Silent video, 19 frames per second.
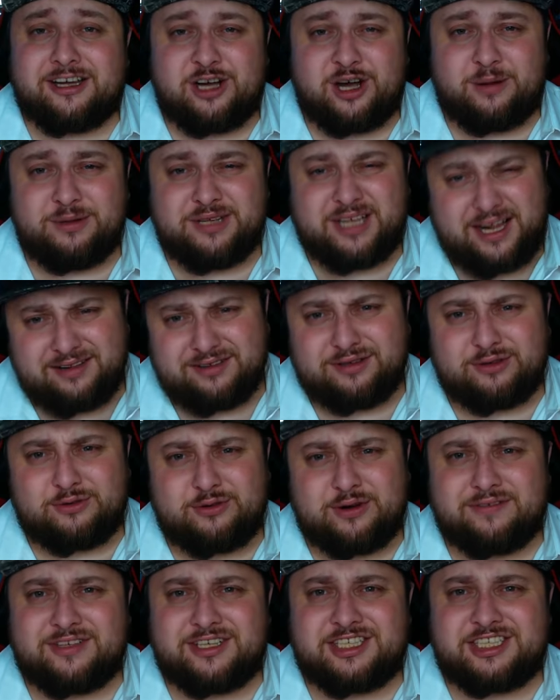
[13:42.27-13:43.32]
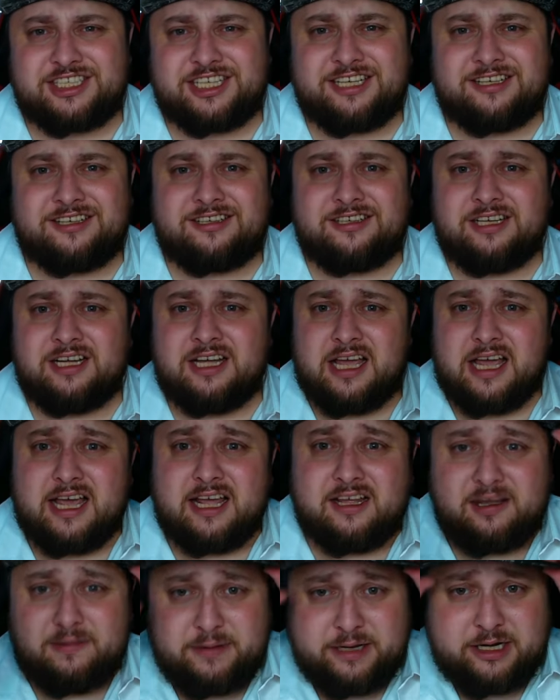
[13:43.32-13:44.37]
comment, and subscribe to the channel.
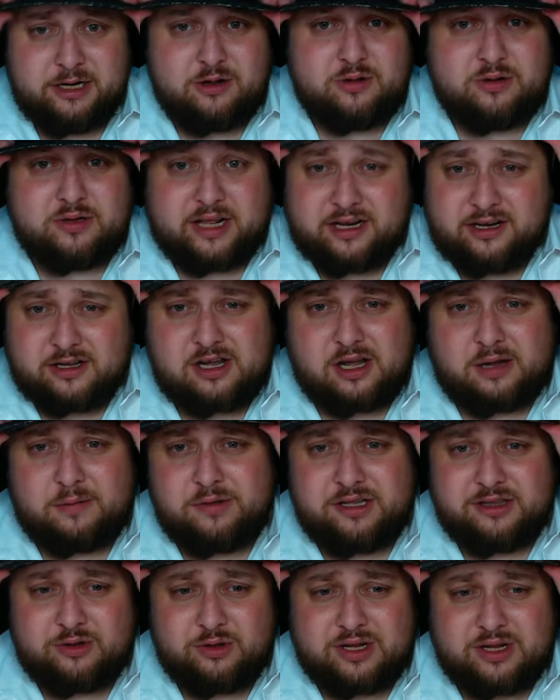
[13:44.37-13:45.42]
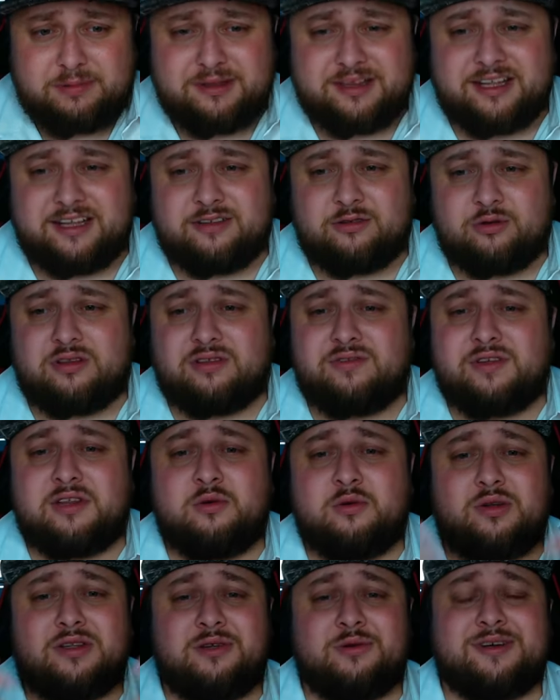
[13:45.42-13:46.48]
And let me know down in the comments what I've been saying through this
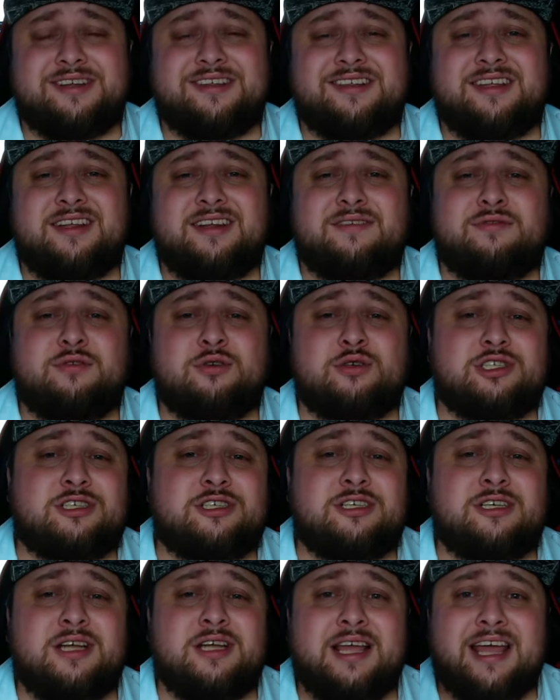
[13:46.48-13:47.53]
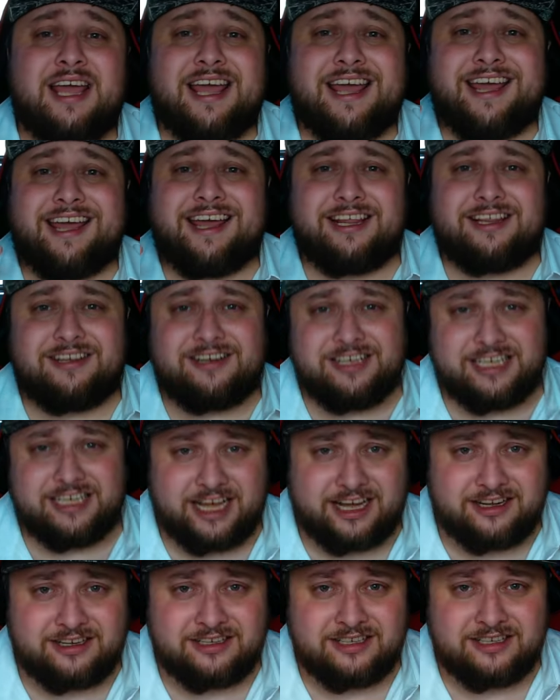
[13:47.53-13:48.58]
video, what you want to see in the future. And
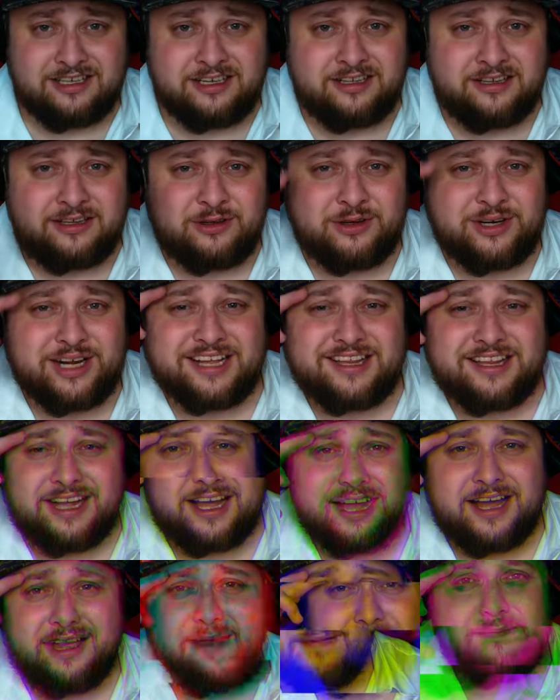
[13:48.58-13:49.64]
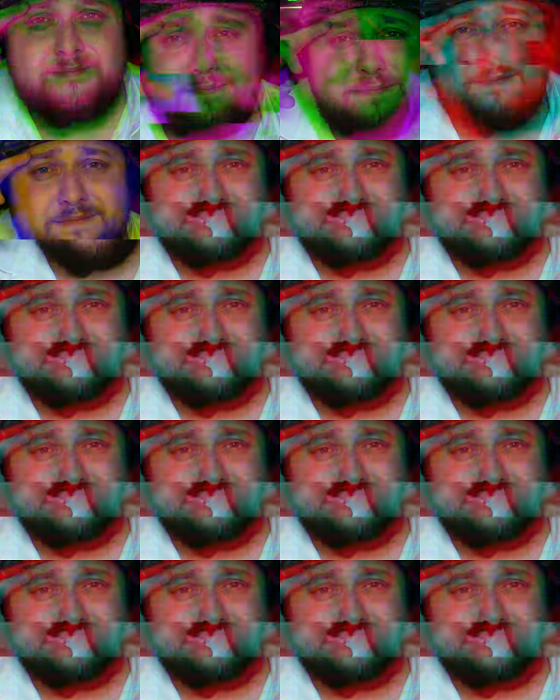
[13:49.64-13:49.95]
yeah, see you next time.